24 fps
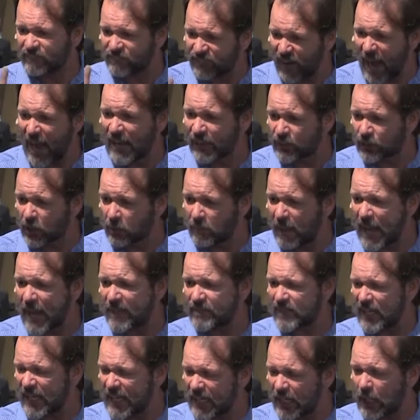finds a
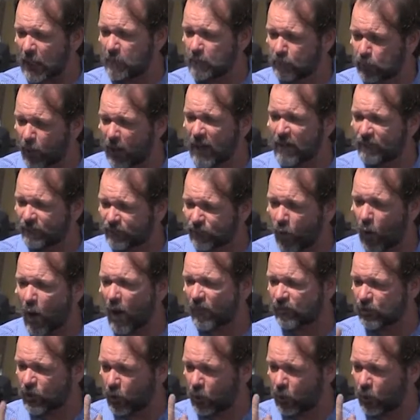man that he can bring forth